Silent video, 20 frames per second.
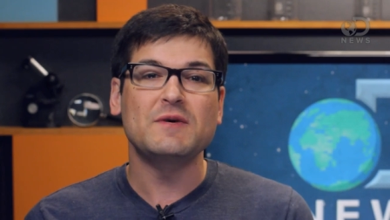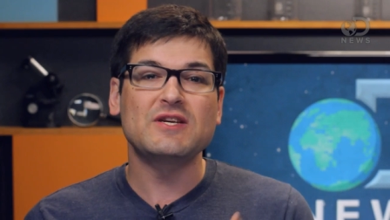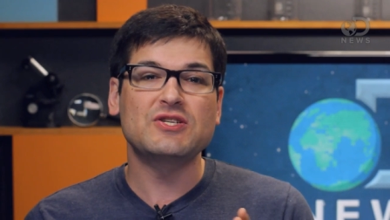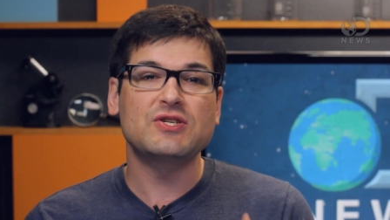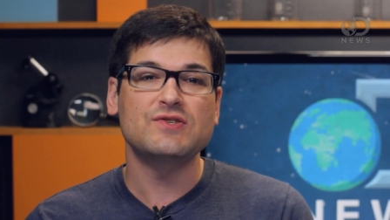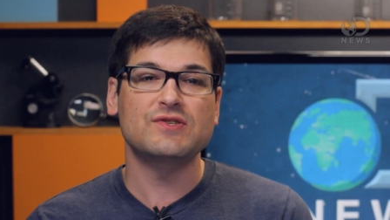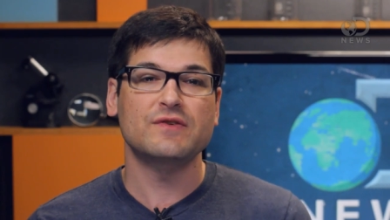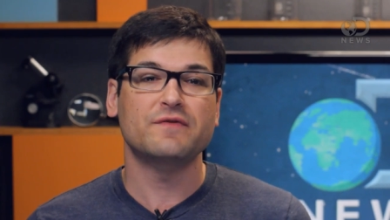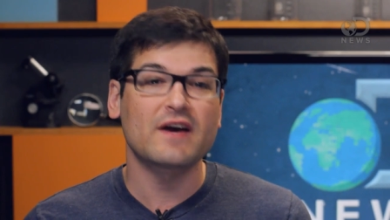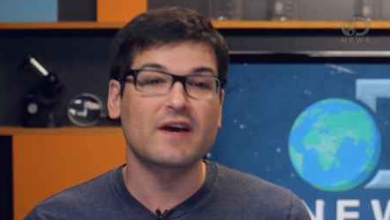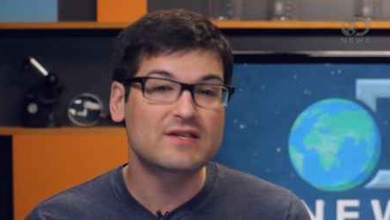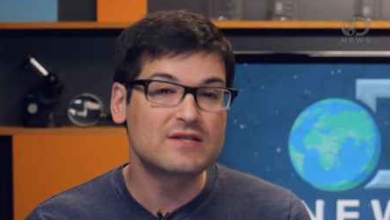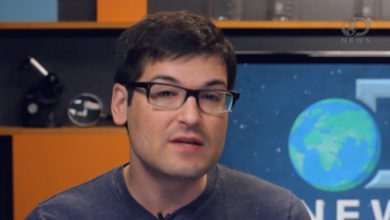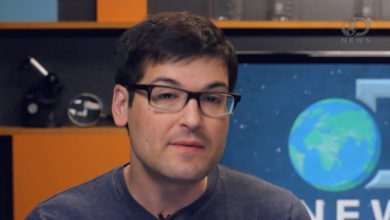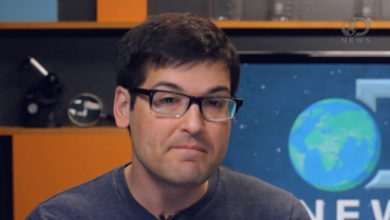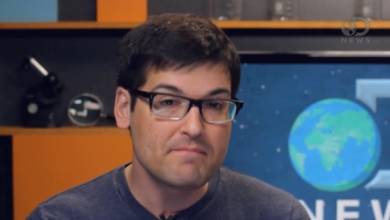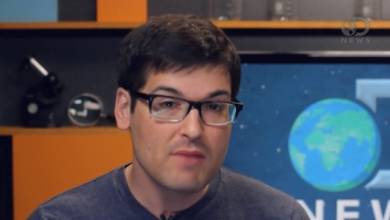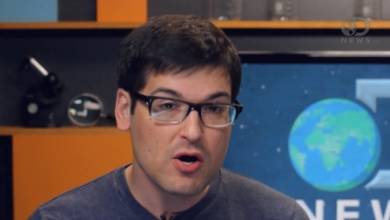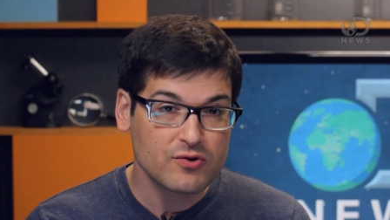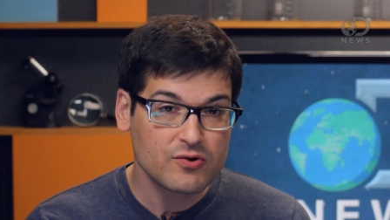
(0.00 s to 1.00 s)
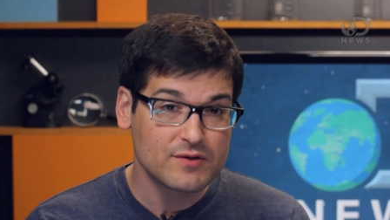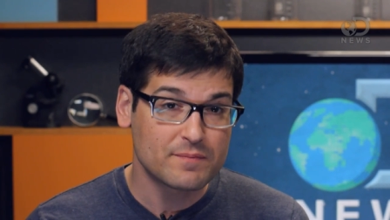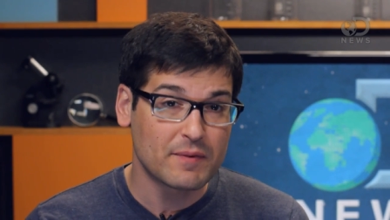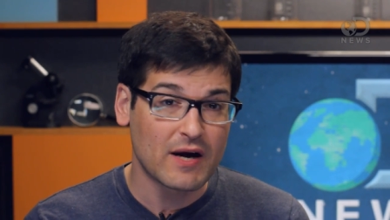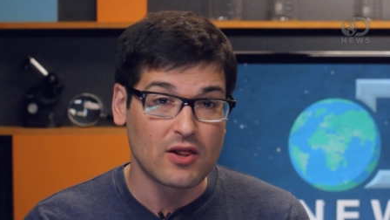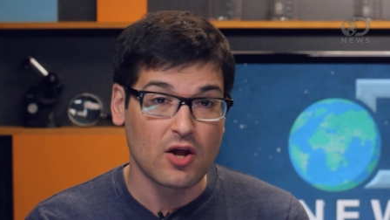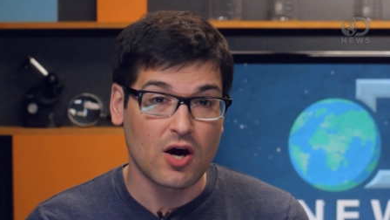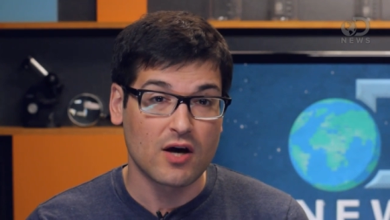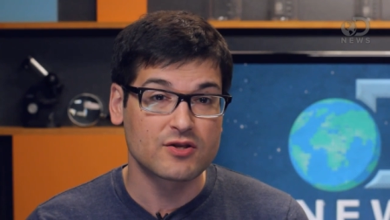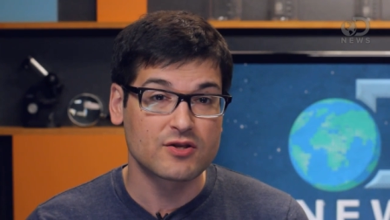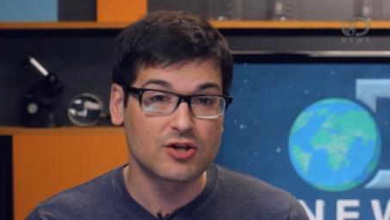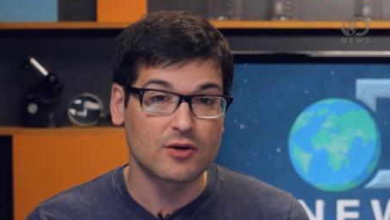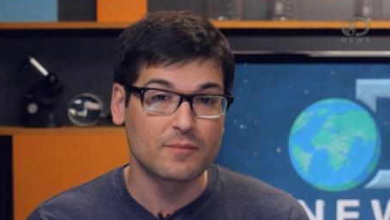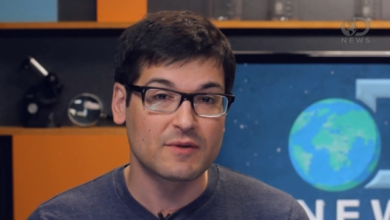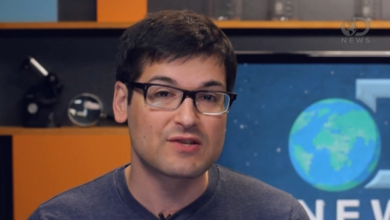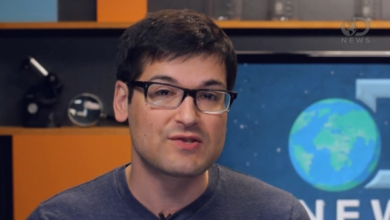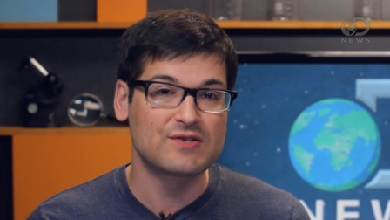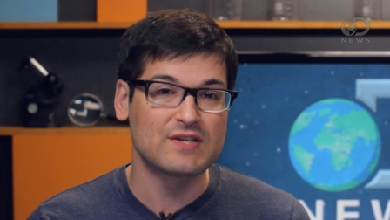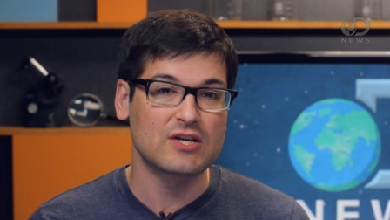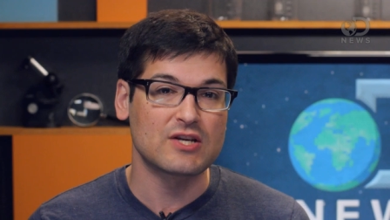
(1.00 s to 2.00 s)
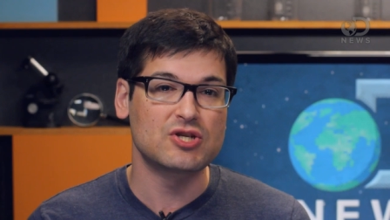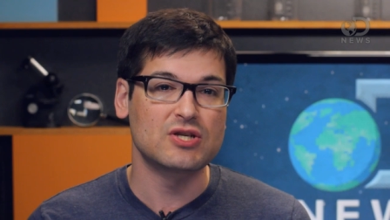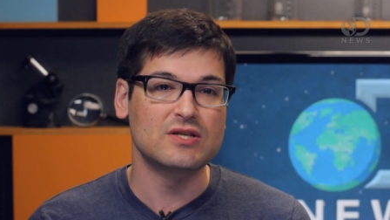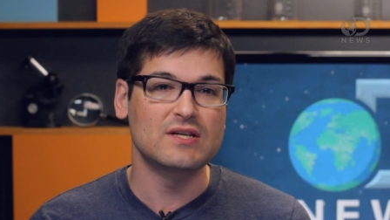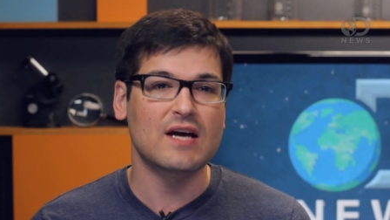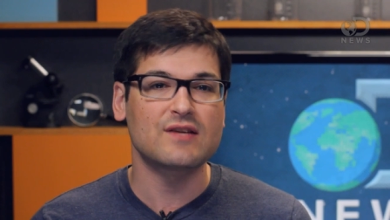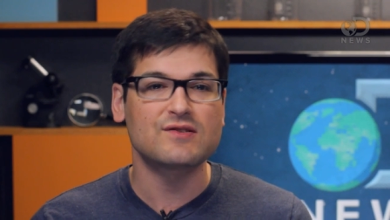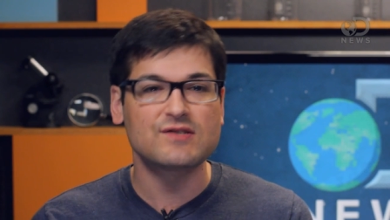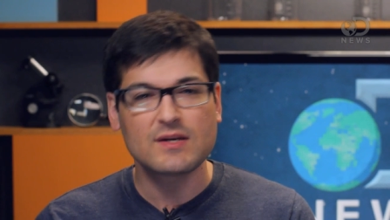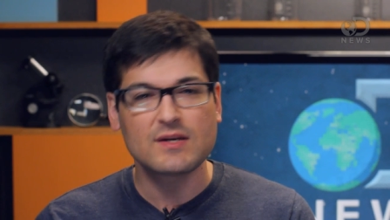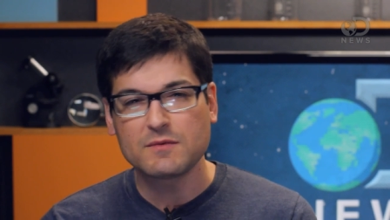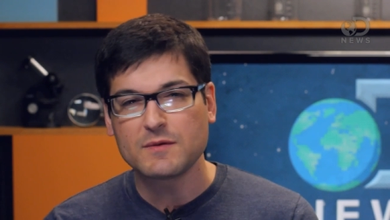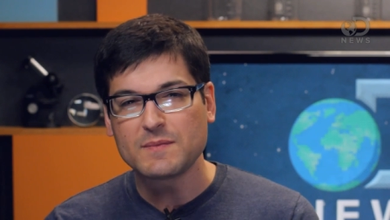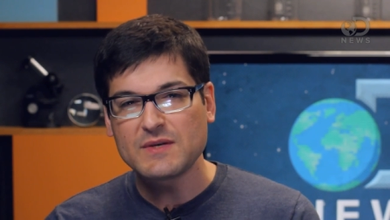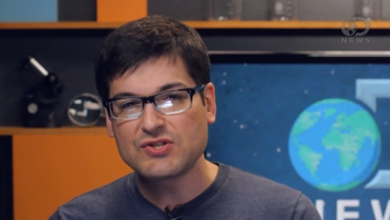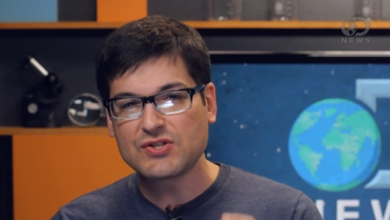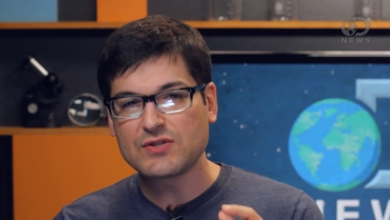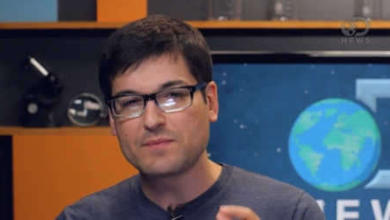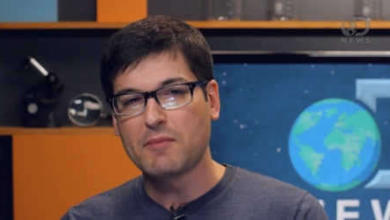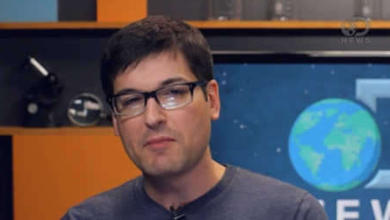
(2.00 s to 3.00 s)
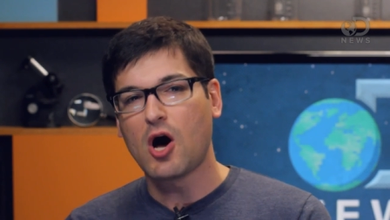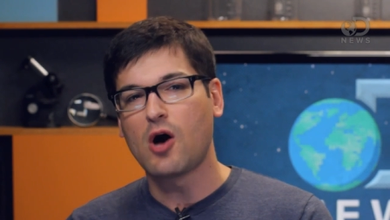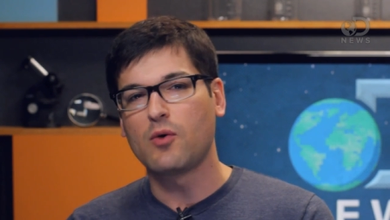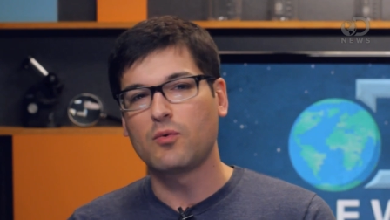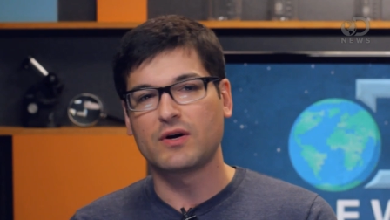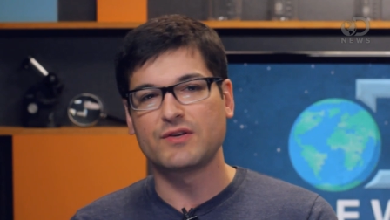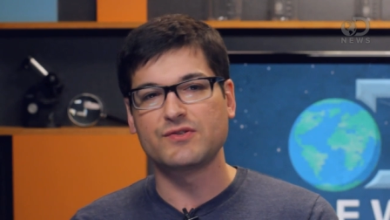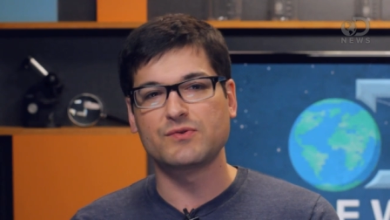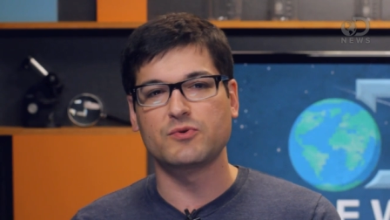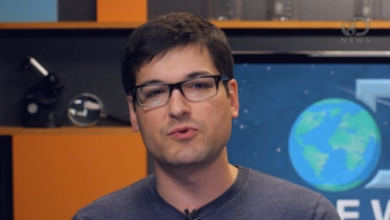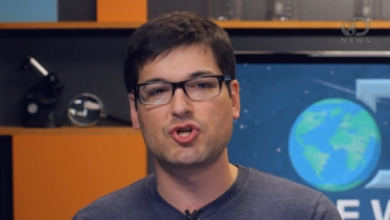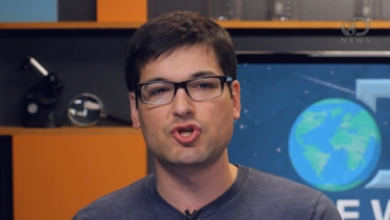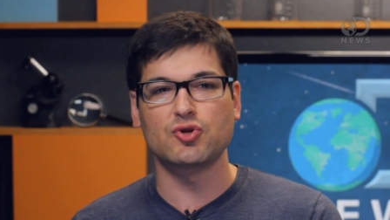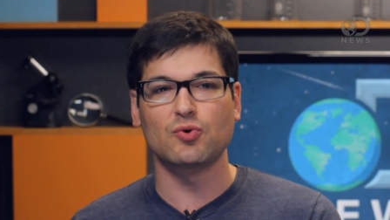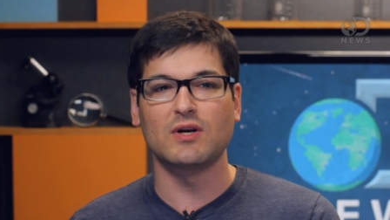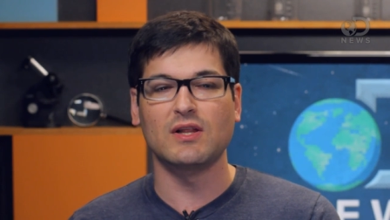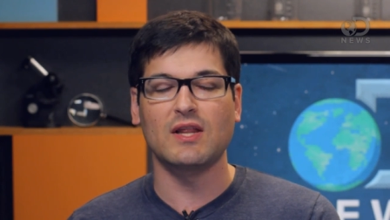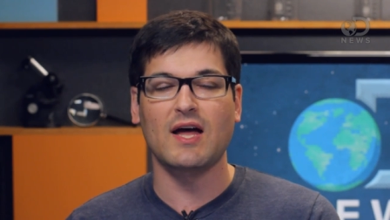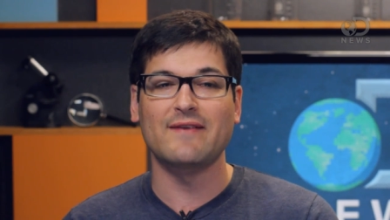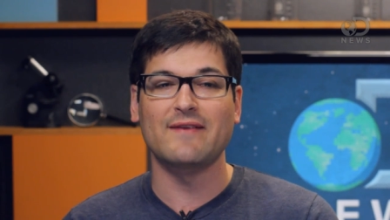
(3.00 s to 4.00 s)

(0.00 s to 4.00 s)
species affected most by long-term extinction debt seem to be small ones with short